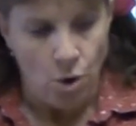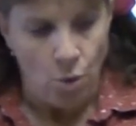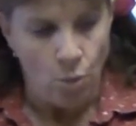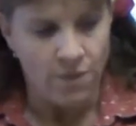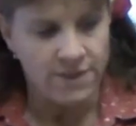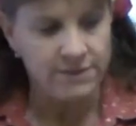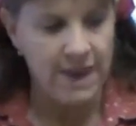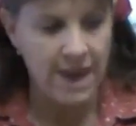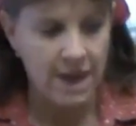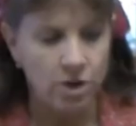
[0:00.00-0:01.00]
When this
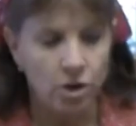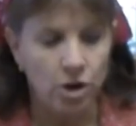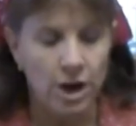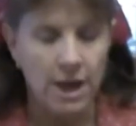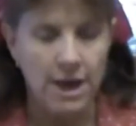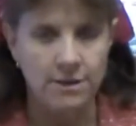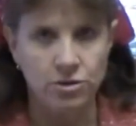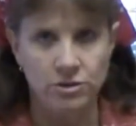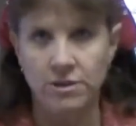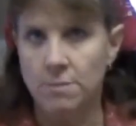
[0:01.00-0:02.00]
canner has
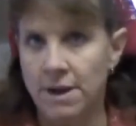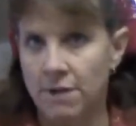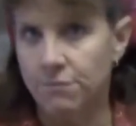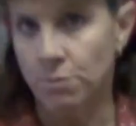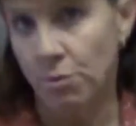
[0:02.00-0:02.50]
just come down from